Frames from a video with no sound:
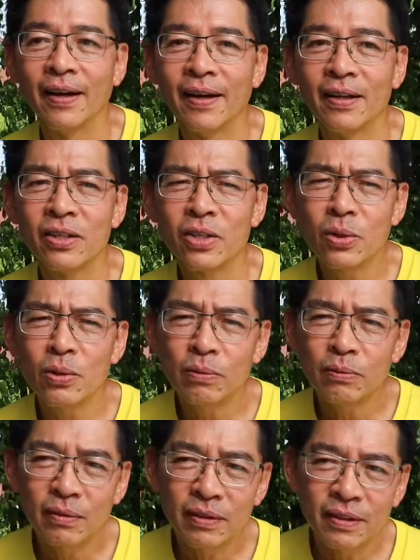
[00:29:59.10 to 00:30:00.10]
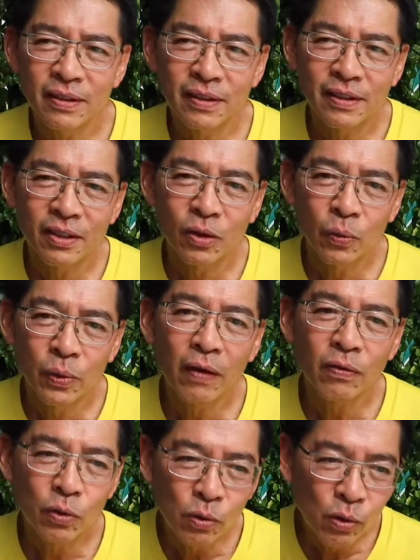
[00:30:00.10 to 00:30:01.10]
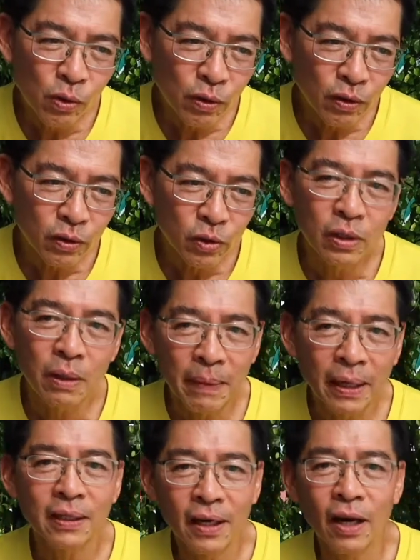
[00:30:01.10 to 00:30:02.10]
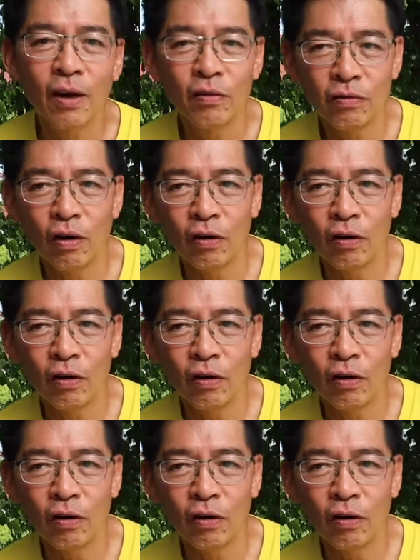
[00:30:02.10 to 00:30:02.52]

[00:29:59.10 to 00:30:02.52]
So we have to look to the mental health of